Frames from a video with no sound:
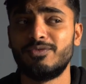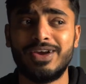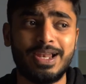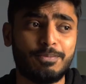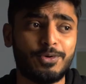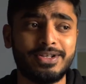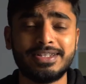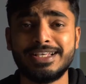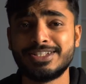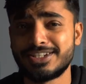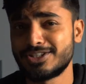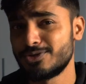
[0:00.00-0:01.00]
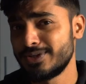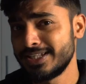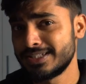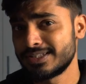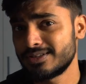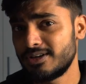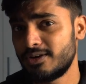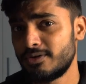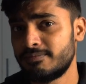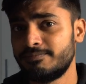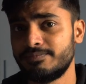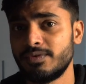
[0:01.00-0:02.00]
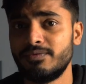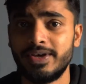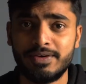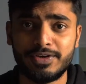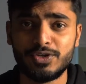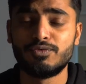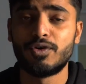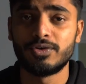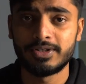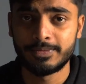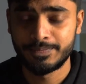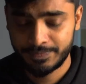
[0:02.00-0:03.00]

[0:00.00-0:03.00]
while uploading the Insta stories or wherever you want.